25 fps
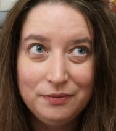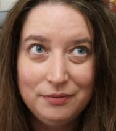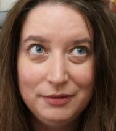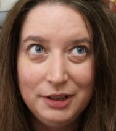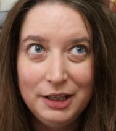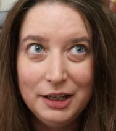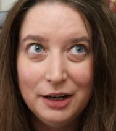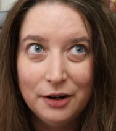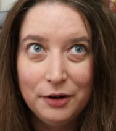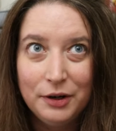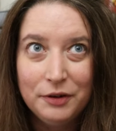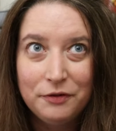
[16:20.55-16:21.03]

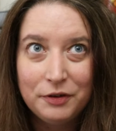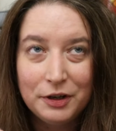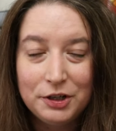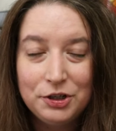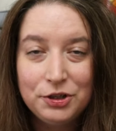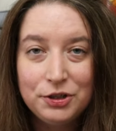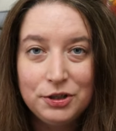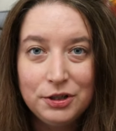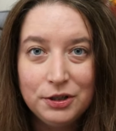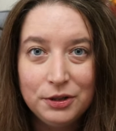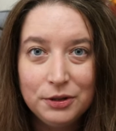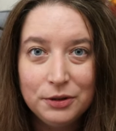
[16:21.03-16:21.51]
if I
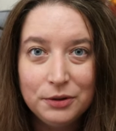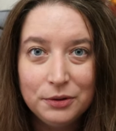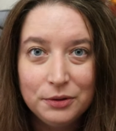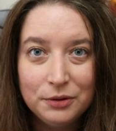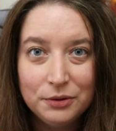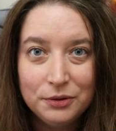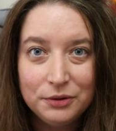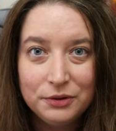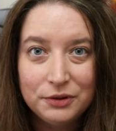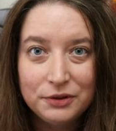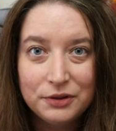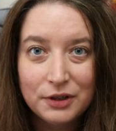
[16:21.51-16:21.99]

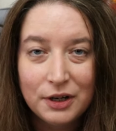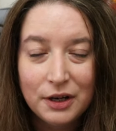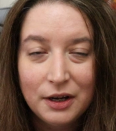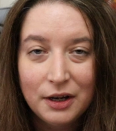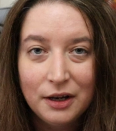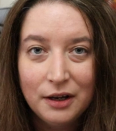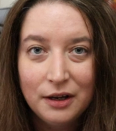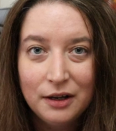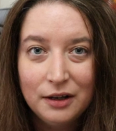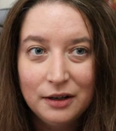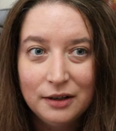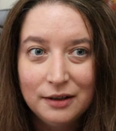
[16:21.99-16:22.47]
choose
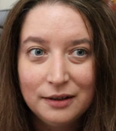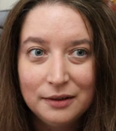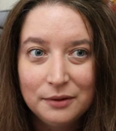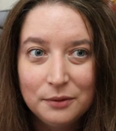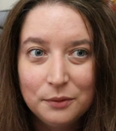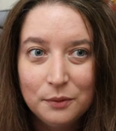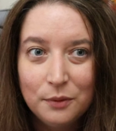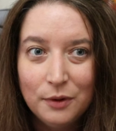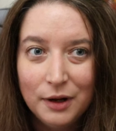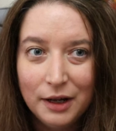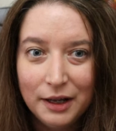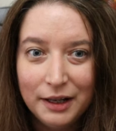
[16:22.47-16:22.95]

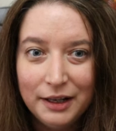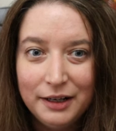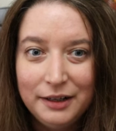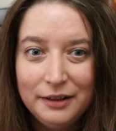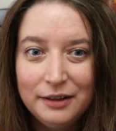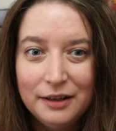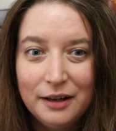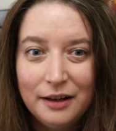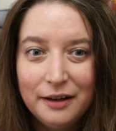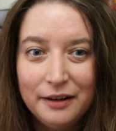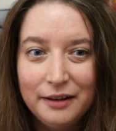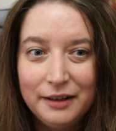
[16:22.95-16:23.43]

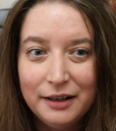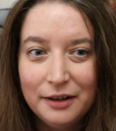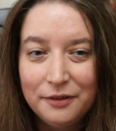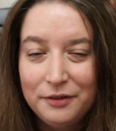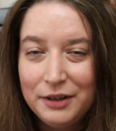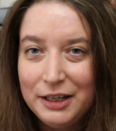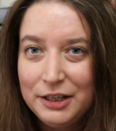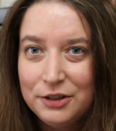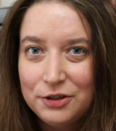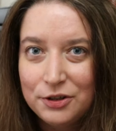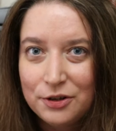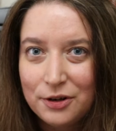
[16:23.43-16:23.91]
one of
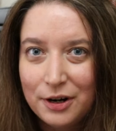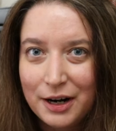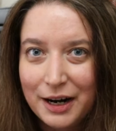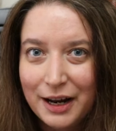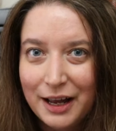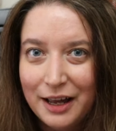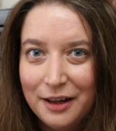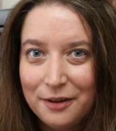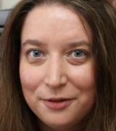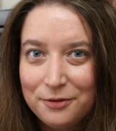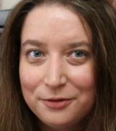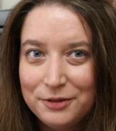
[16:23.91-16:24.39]
each
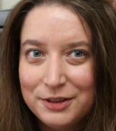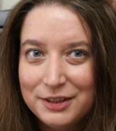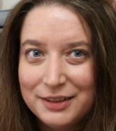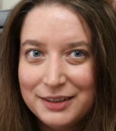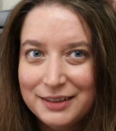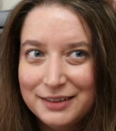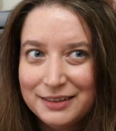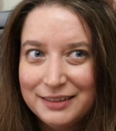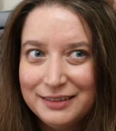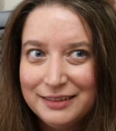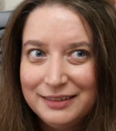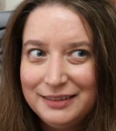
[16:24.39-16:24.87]

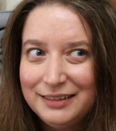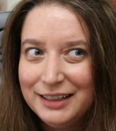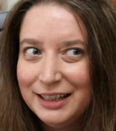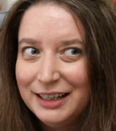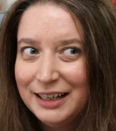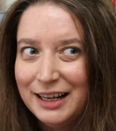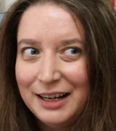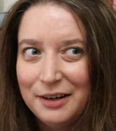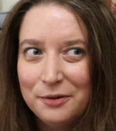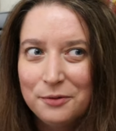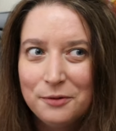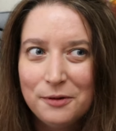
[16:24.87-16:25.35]
craft,
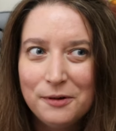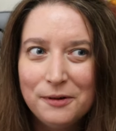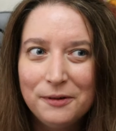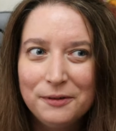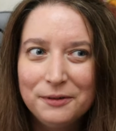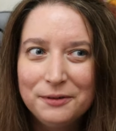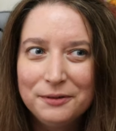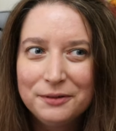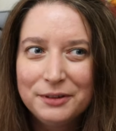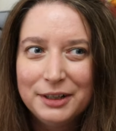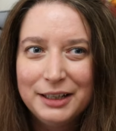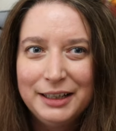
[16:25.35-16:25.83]
then I
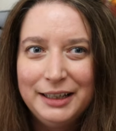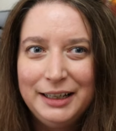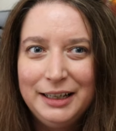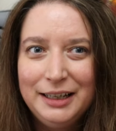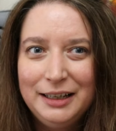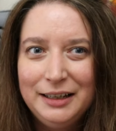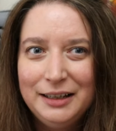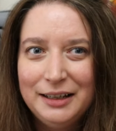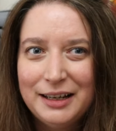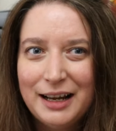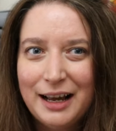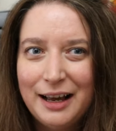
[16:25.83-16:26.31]
won't
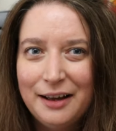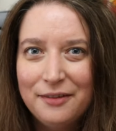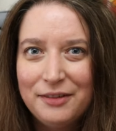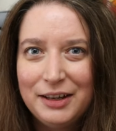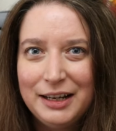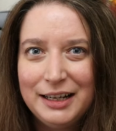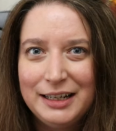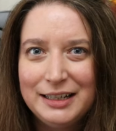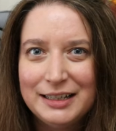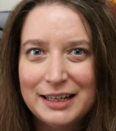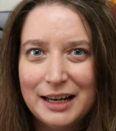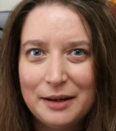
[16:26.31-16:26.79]
really have
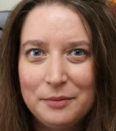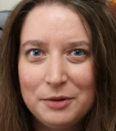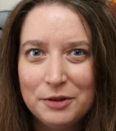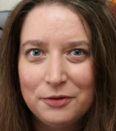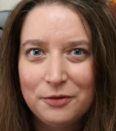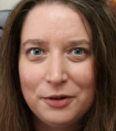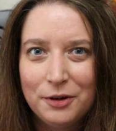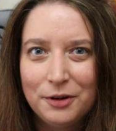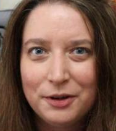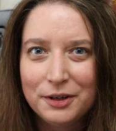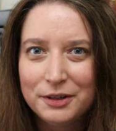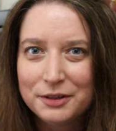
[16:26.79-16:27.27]
any time to
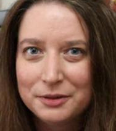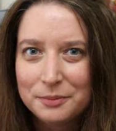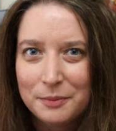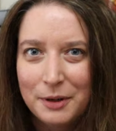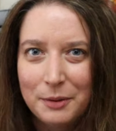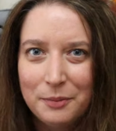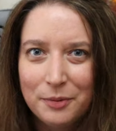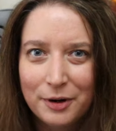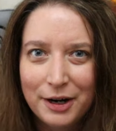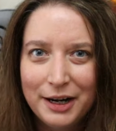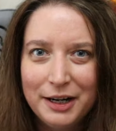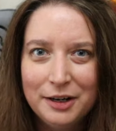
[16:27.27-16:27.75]
focus.
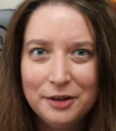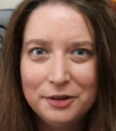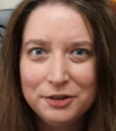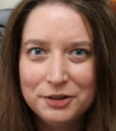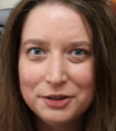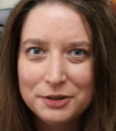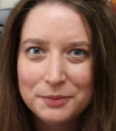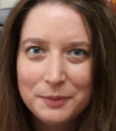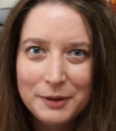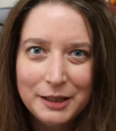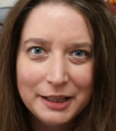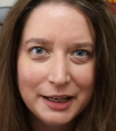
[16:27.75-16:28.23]
My brain will
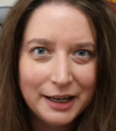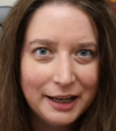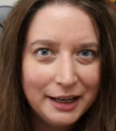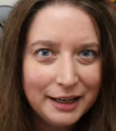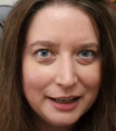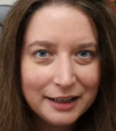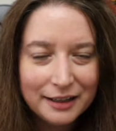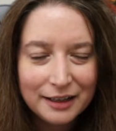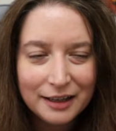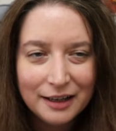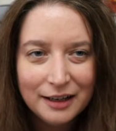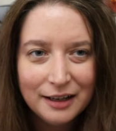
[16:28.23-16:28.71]
just be
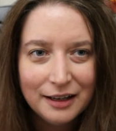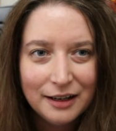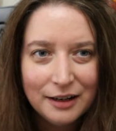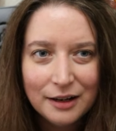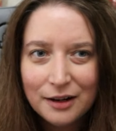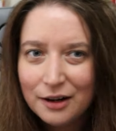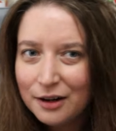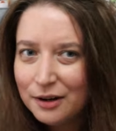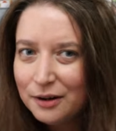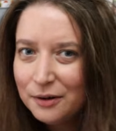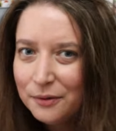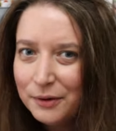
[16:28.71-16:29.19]
like,
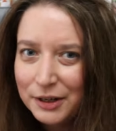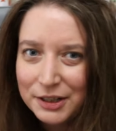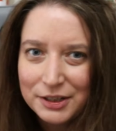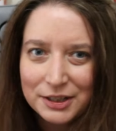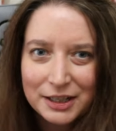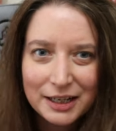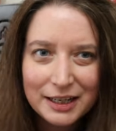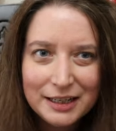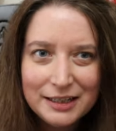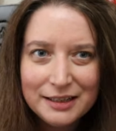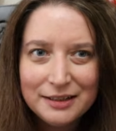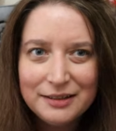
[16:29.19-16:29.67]
oh, what
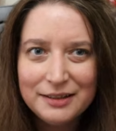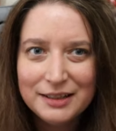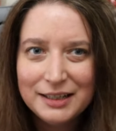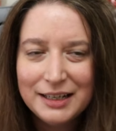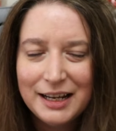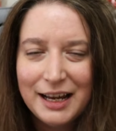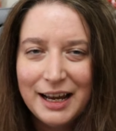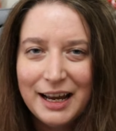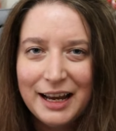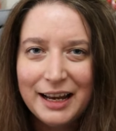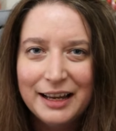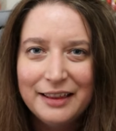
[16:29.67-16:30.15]
should I do
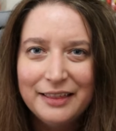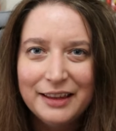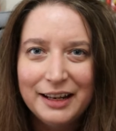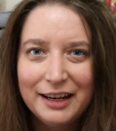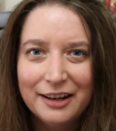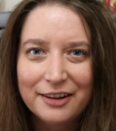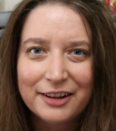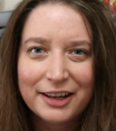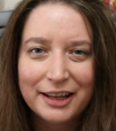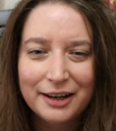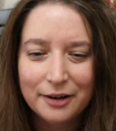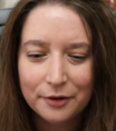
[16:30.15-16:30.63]
today? And then
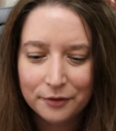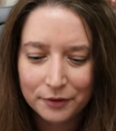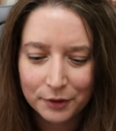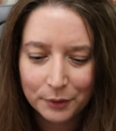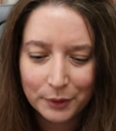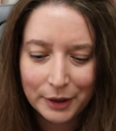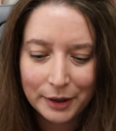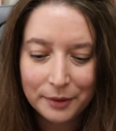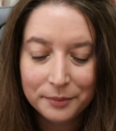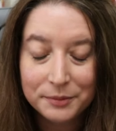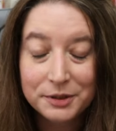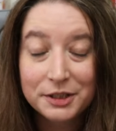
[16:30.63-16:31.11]
I'll get
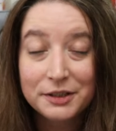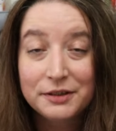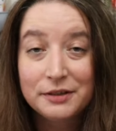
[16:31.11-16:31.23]
overwhelmed.